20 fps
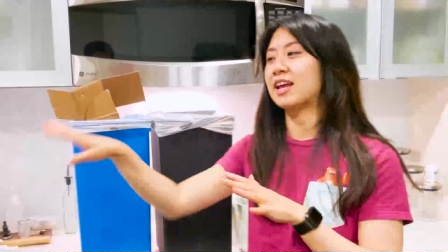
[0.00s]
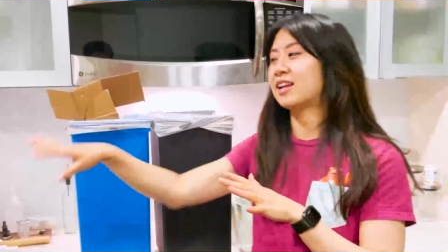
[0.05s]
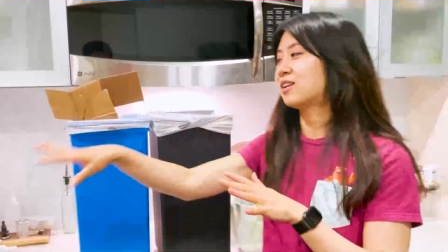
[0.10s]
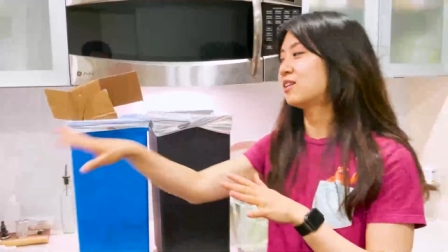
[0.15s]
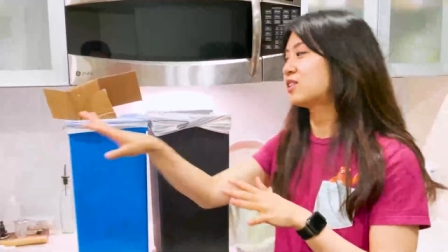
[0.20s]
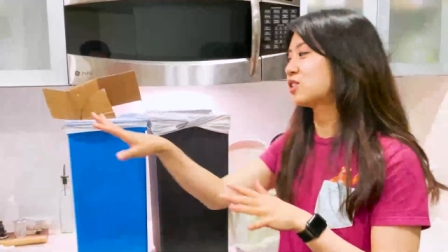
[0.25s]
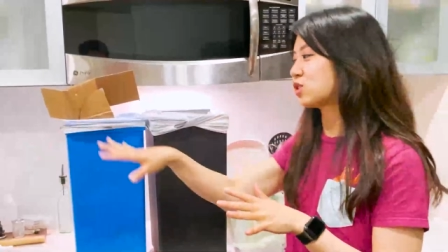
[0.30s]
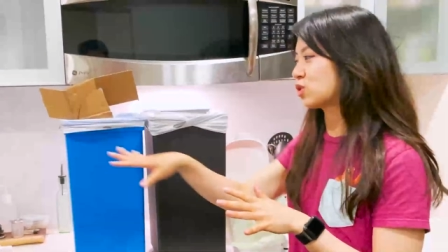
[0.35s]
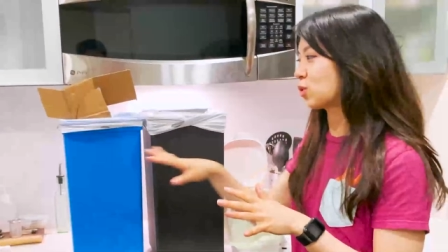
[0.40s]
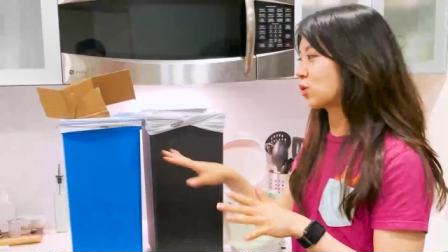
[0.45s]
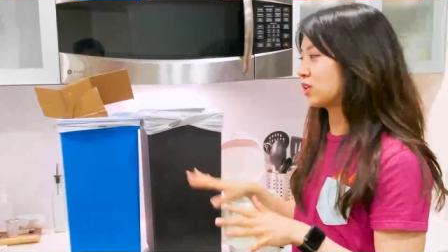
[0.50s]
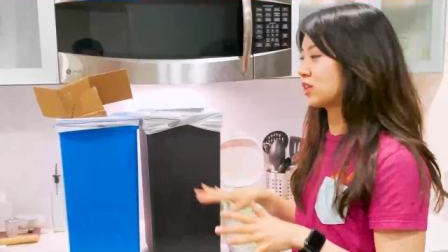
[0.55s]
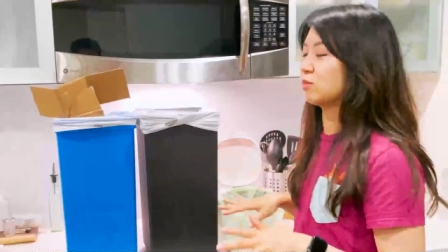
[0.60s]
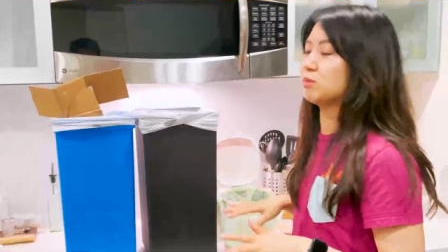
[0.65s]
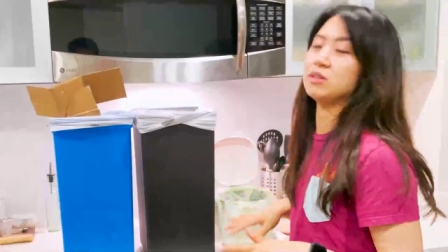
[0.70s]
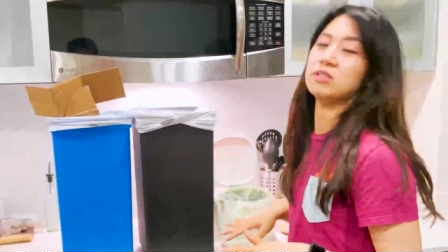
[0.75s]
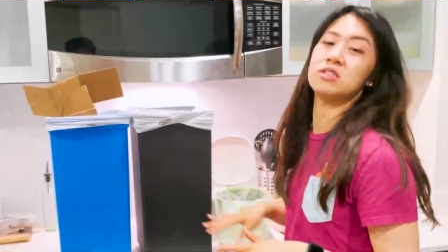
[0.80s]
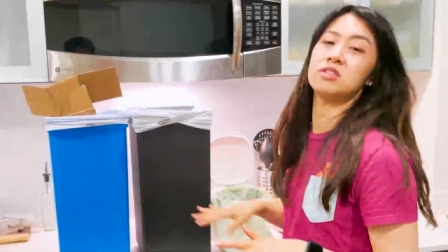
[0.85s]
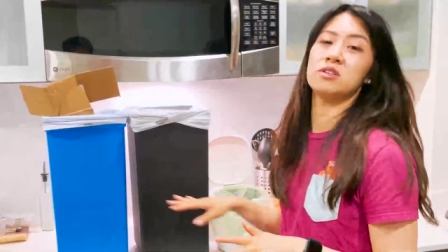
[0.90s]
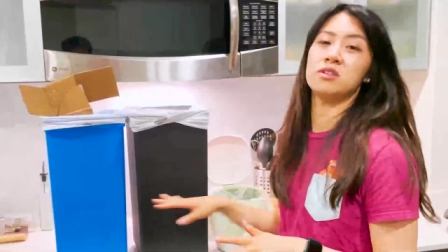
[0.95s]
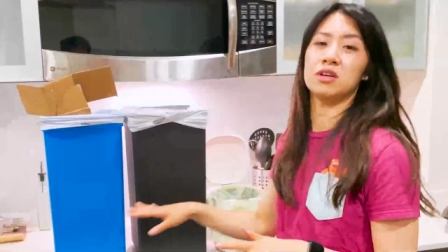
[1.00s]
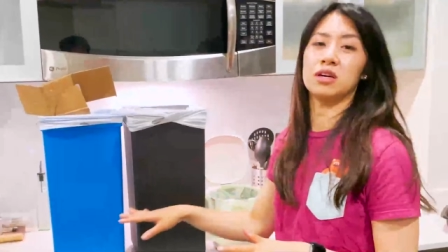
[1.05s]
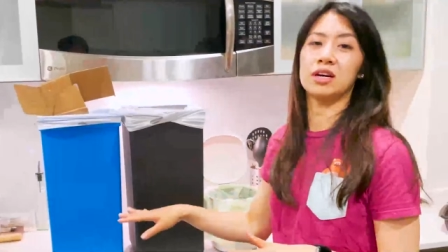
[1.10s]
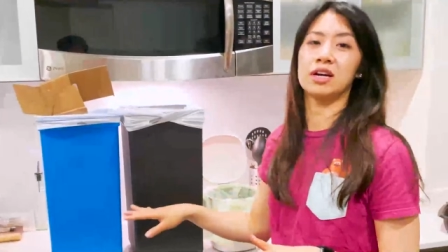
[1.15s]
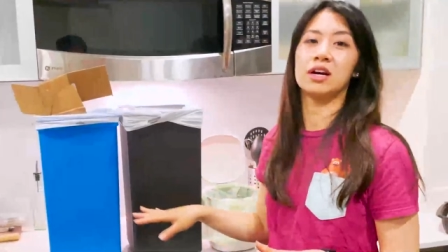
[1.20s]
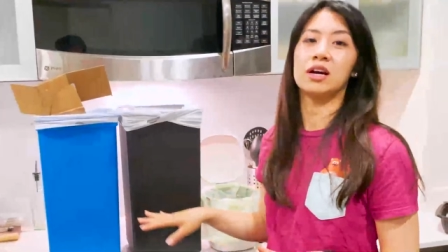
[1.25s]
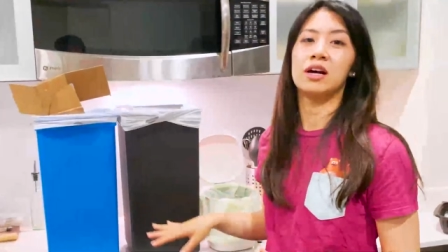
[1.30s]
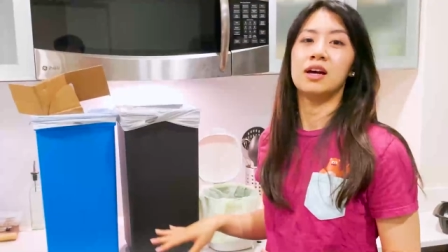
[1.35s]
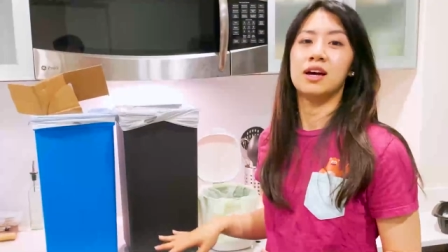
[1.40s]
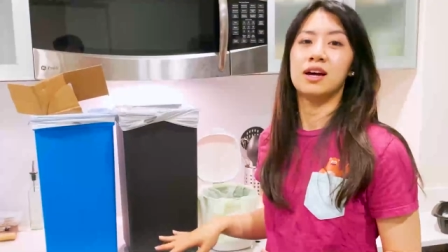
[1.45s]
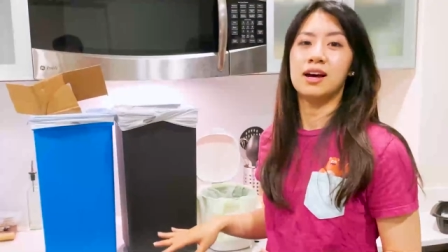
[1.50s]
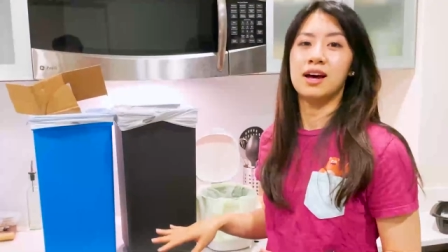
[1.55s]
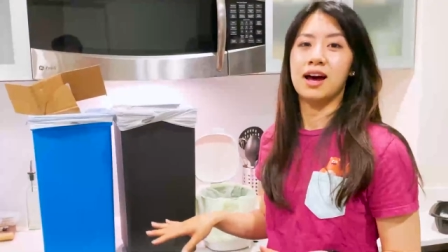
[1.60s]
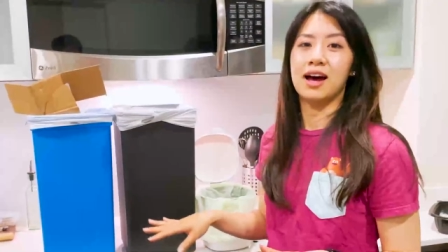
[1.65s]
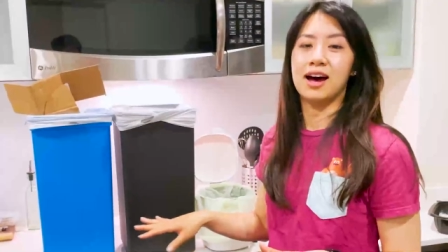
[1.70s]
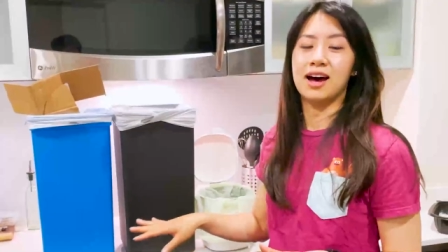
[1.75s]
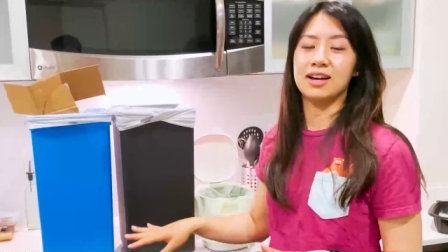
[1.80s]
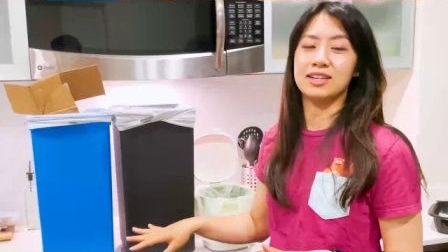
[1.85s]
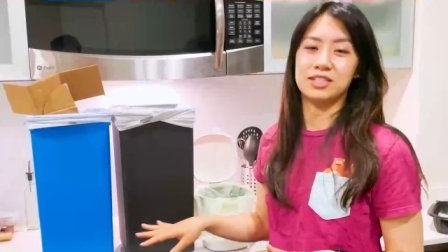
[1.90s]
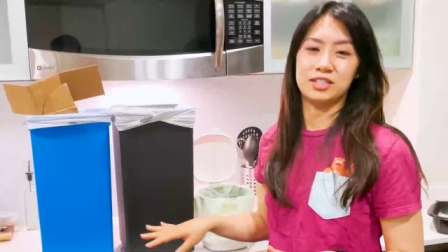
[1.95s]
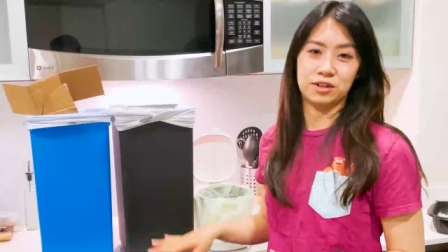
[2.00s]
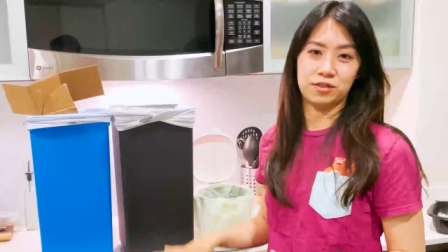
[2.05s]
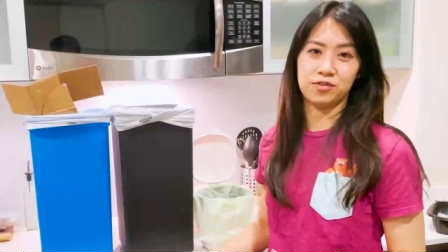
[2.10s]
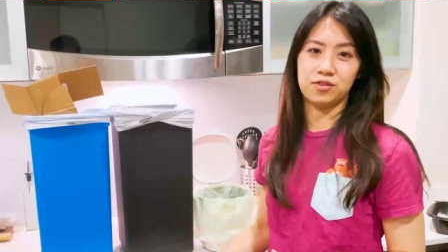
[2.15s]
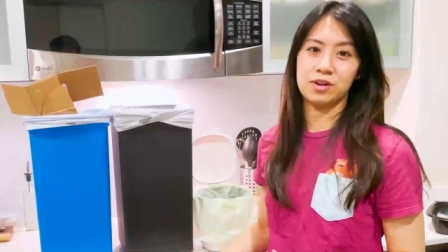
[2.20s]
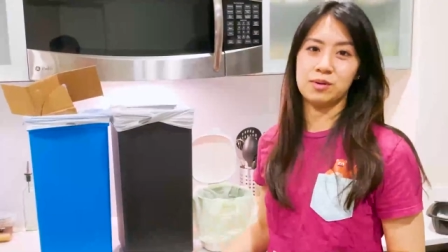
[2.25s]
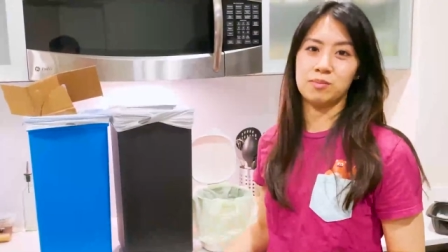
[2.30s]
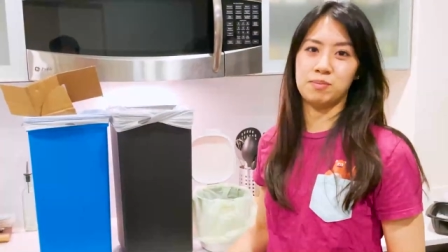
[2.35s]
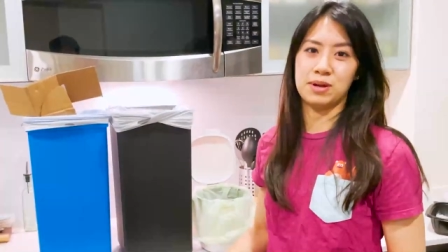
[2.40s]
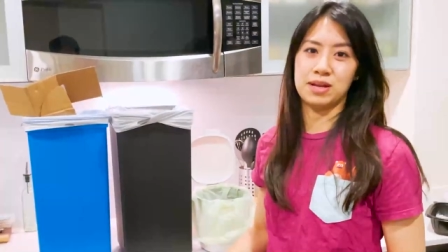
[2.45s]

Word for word: and sort them into their uh, different